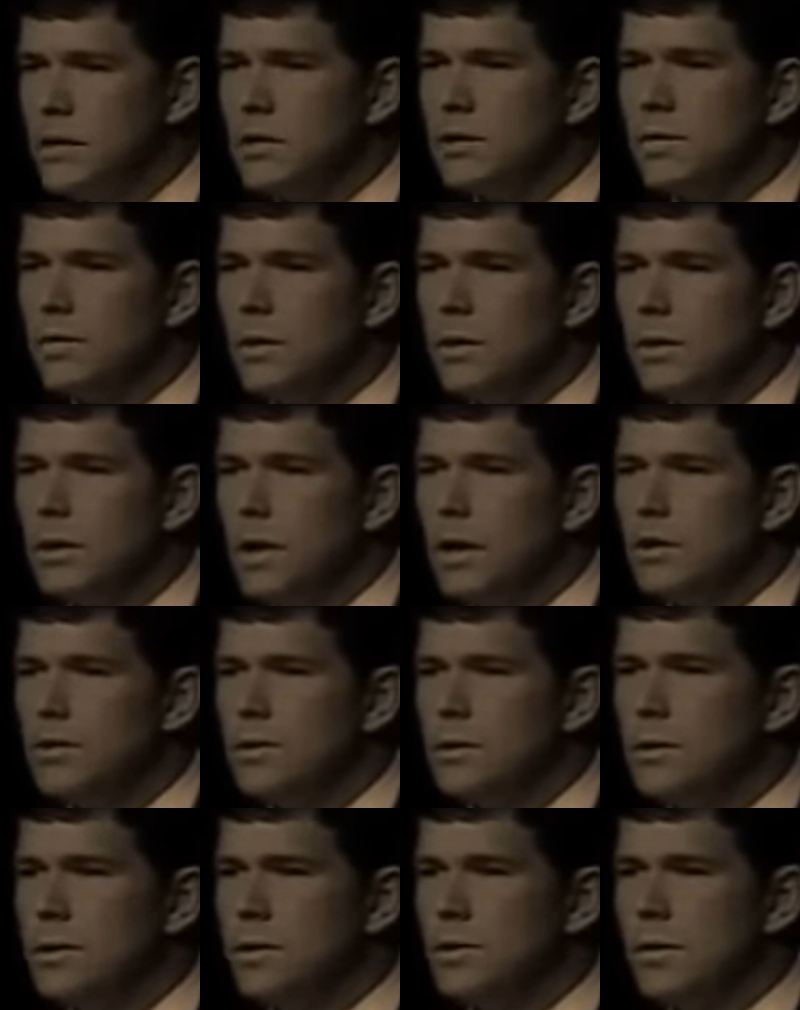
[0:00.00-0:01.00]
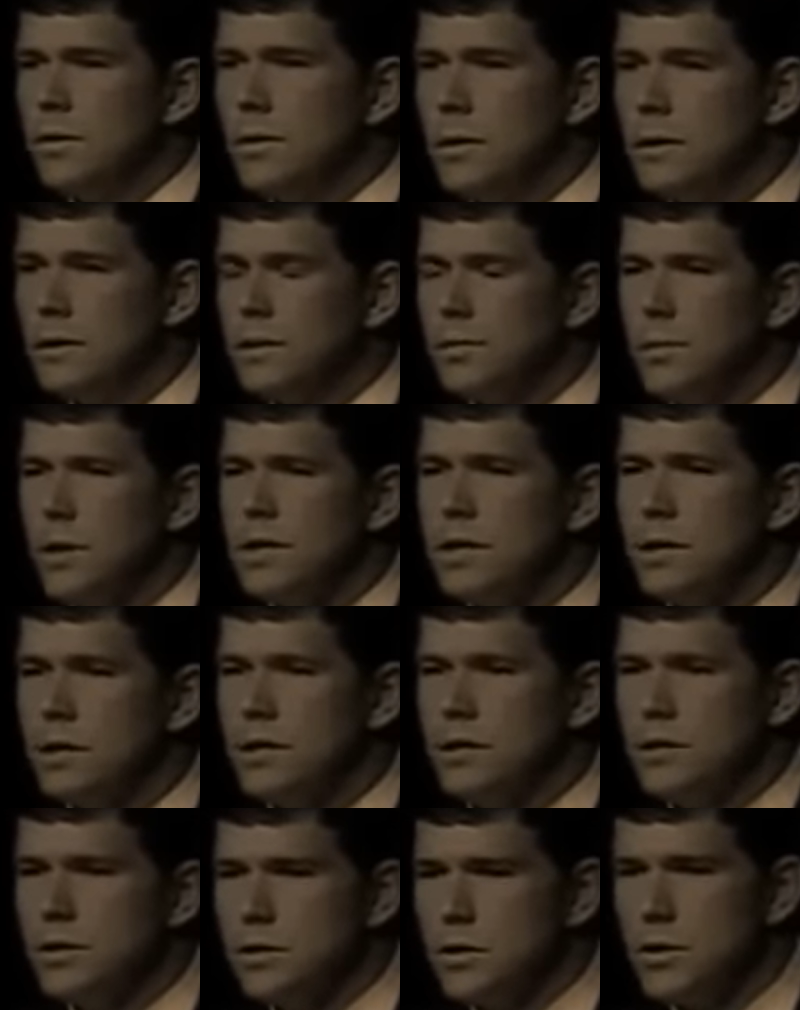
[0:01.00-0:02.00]
each of your countries who have expressed
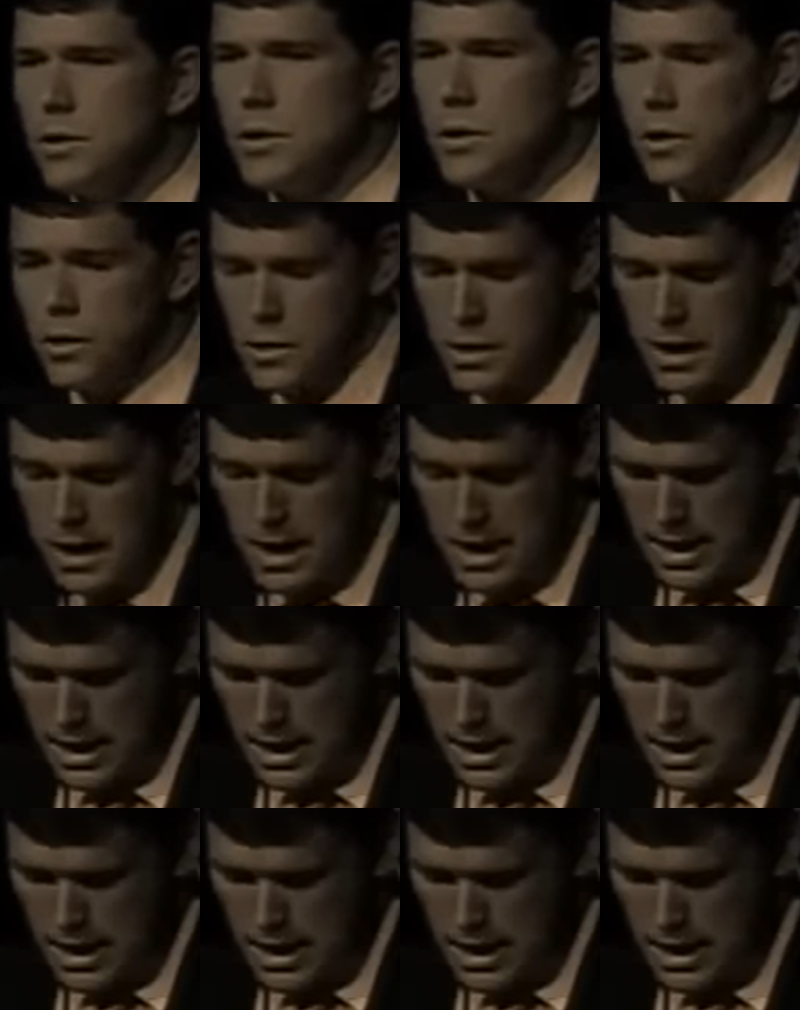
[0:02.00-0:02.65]
concern